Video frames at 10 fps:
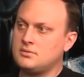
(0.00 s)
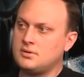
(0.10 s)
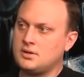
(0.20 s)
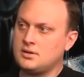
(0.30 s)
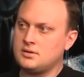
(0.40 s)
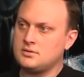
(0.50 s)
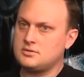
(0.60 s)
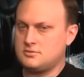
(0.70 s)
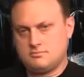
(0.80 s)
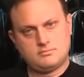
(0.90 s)
Yeah. And
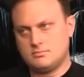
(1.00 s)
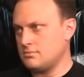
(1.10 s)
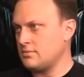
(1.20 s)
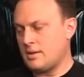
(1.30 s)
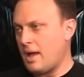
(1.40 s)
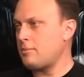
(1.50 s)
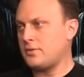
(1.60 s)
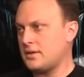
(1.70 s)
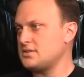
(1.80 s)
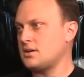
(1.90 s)
I'm happy
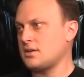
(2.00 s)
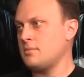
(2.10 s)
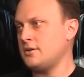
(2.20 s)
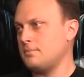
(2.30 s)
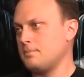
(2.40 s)
with how N'Zoth came out.